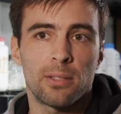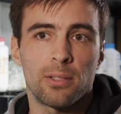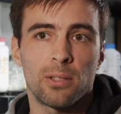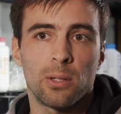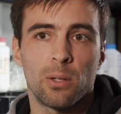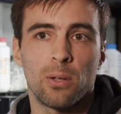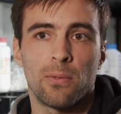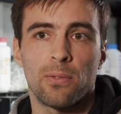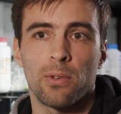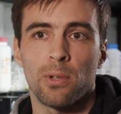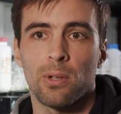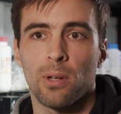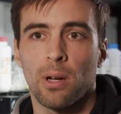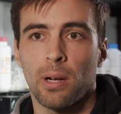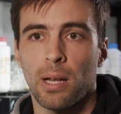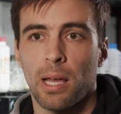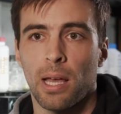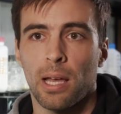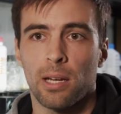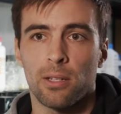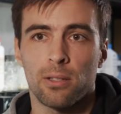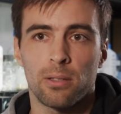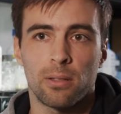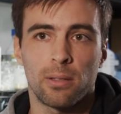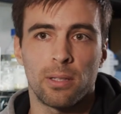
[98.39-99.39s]
So if you're not
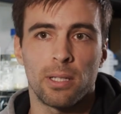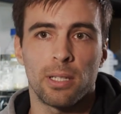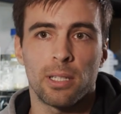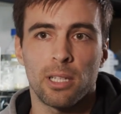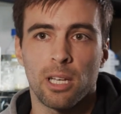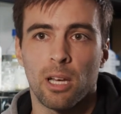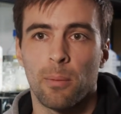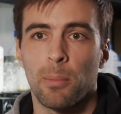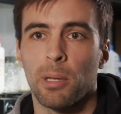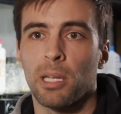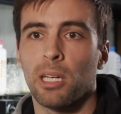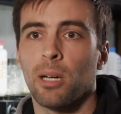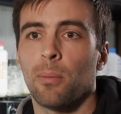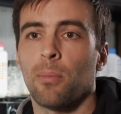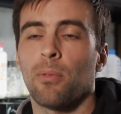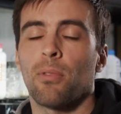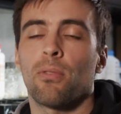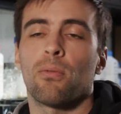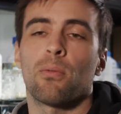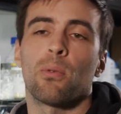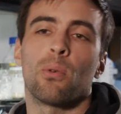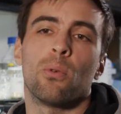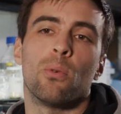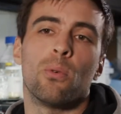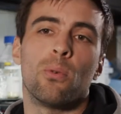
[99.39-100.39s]
actually coming up
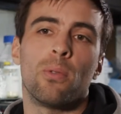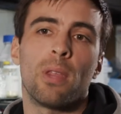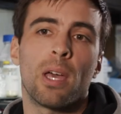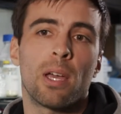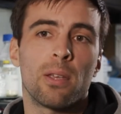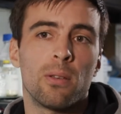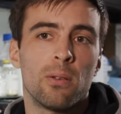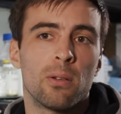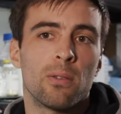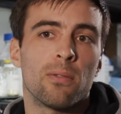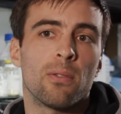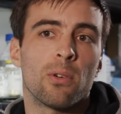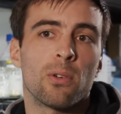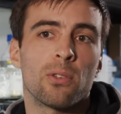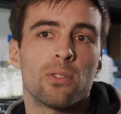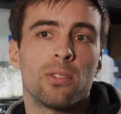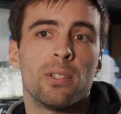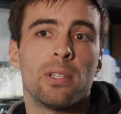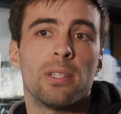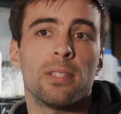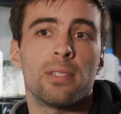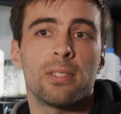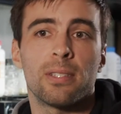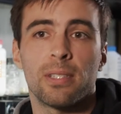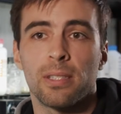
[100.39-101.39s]
through that
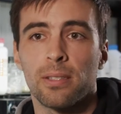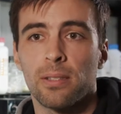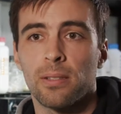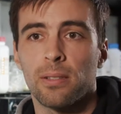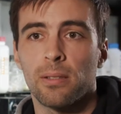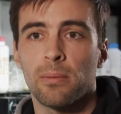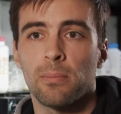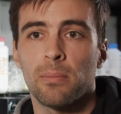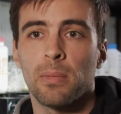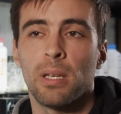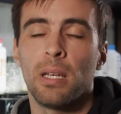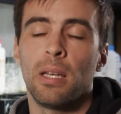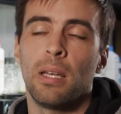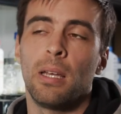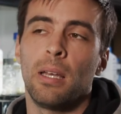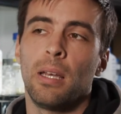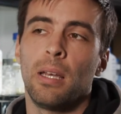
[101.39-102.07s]
university's system,